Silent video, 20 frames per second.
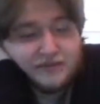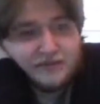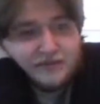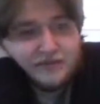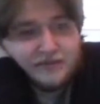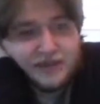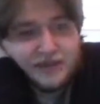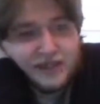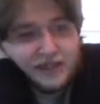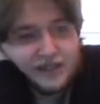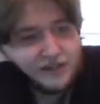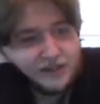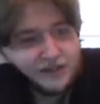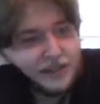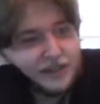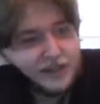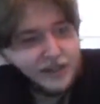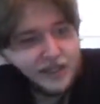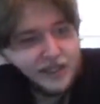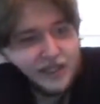I don't
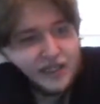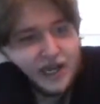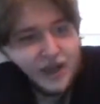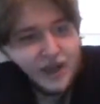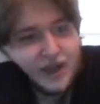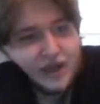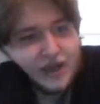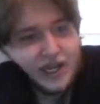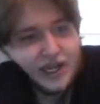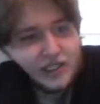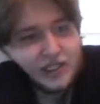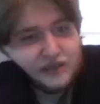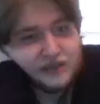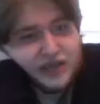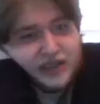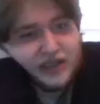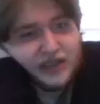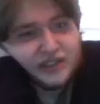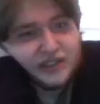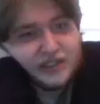care. I am the Angel of
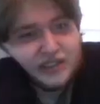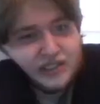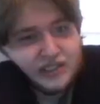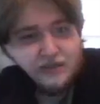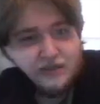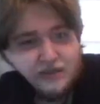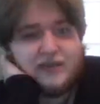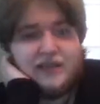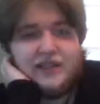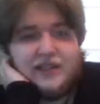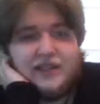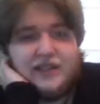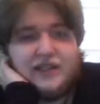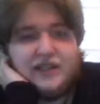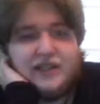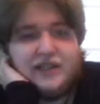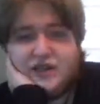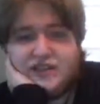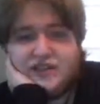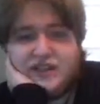Ice, the one with the light blue
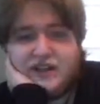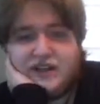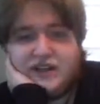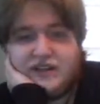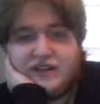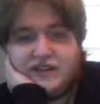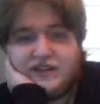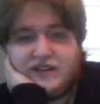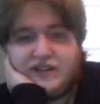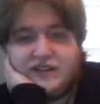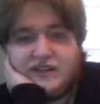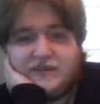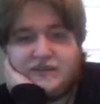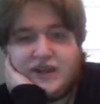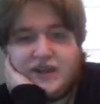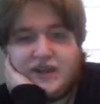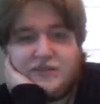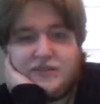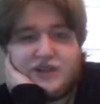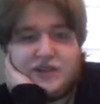mark set on it.
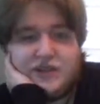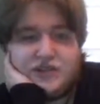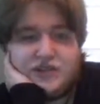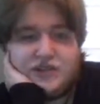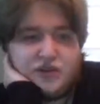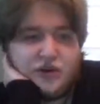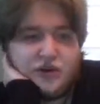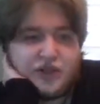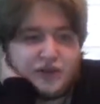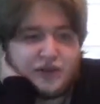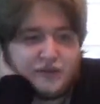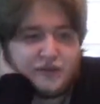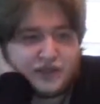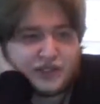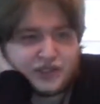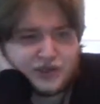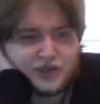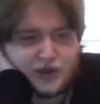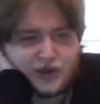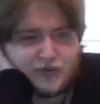I am the Angel of Sword, the one with the
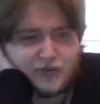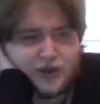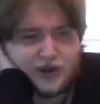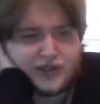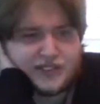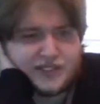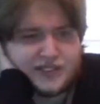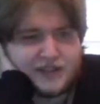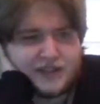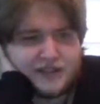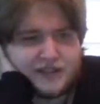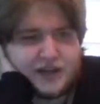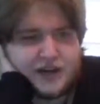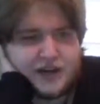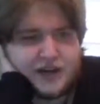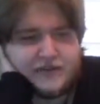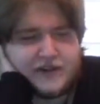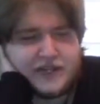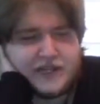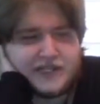sword mark set on it,
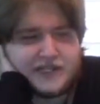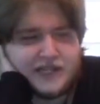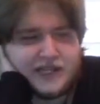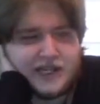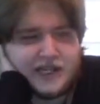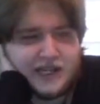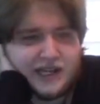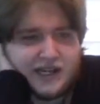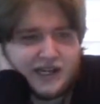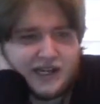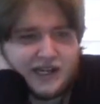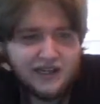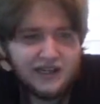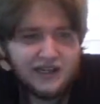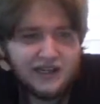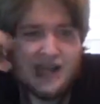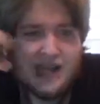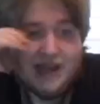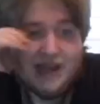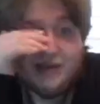obviously.
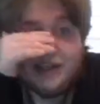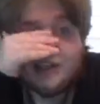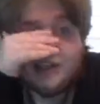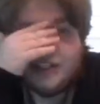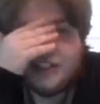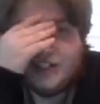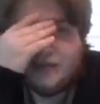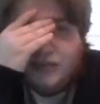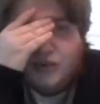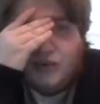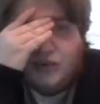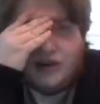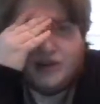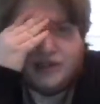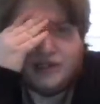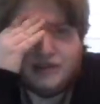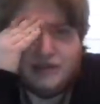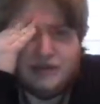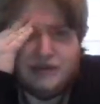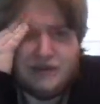I am the Angel of
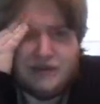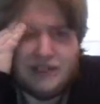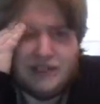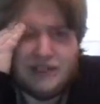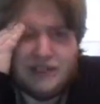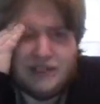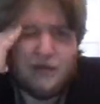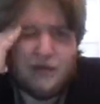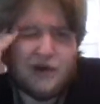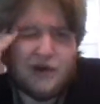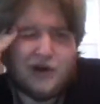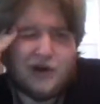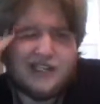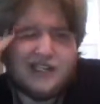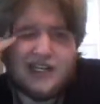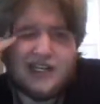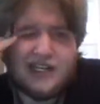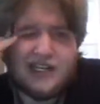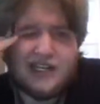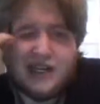Support, the one with the heart mark
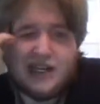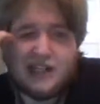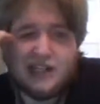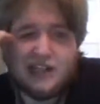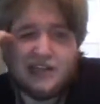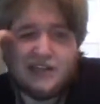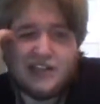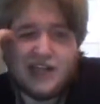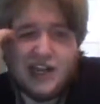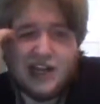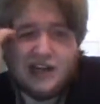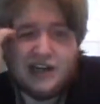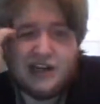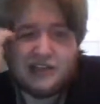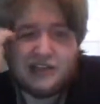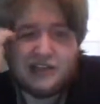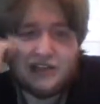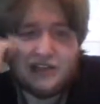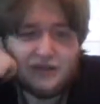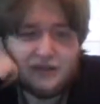set. I am the Angel of
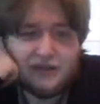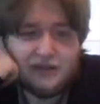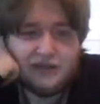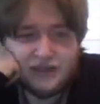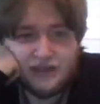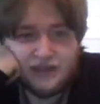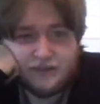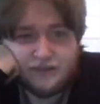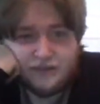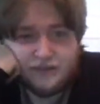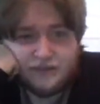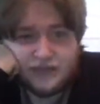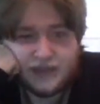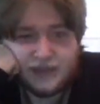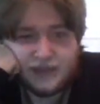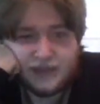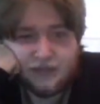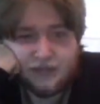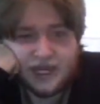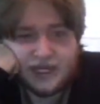Shadows, the one with the
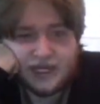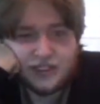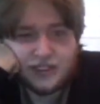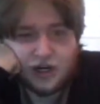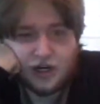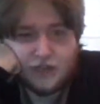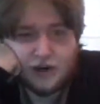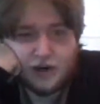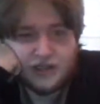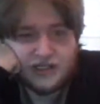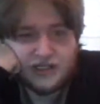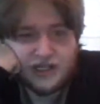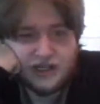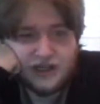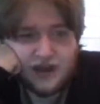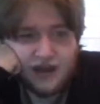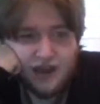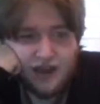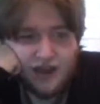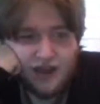black star mark
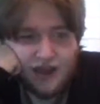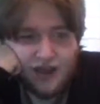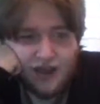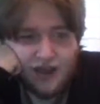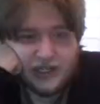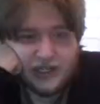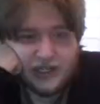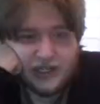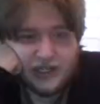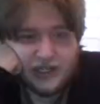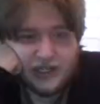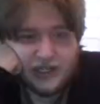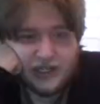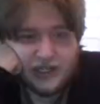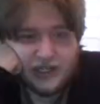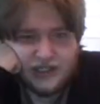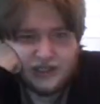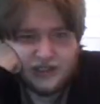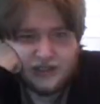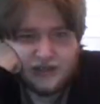set. I am the Angel of
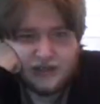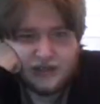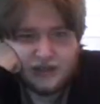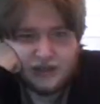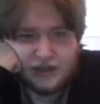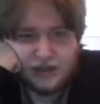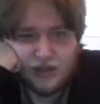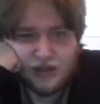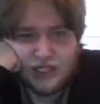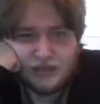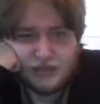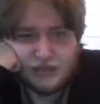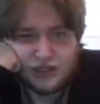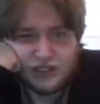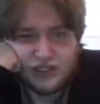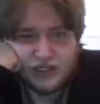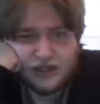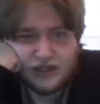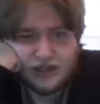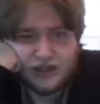Light, the one with the cross mark
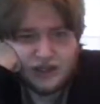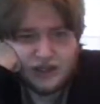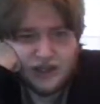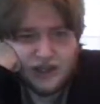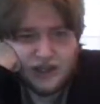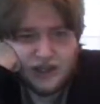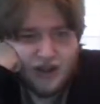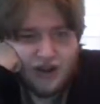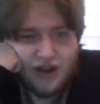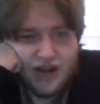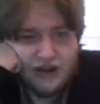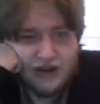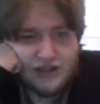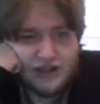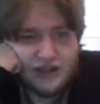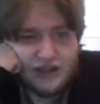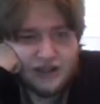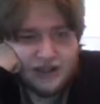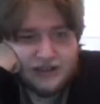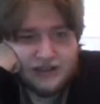set on it. I am
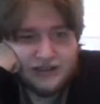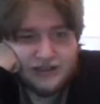the